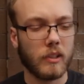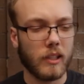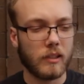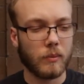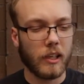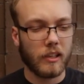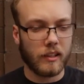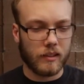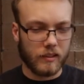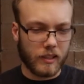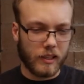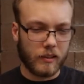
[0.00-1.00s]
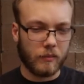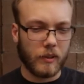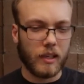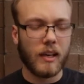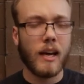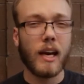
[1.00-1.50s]
it's better to think of
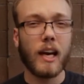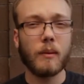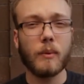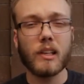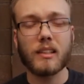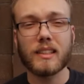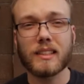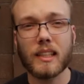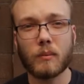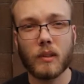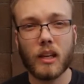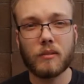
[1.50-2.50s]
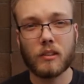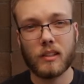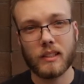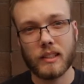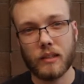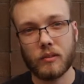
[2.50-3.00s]
me, I'd be on the same level
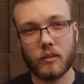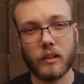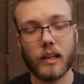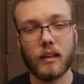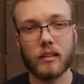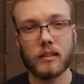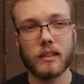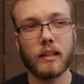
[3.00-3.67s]
as everyone else.